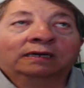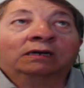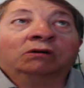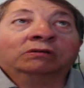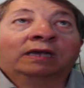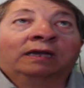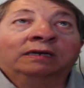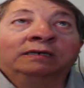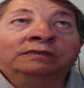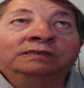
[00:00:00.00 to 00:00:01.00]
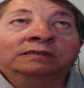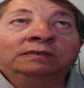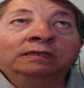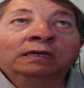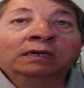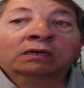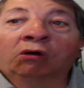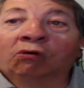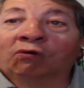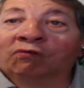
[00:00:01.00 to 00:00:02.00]
Okay, let's
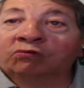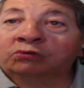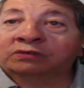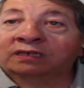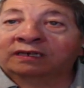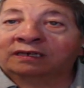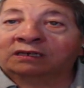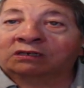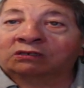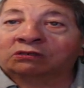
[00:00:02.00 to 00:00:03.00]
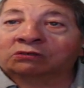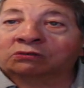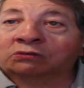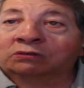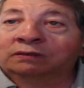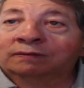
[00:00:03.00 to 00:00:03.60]
go over to here.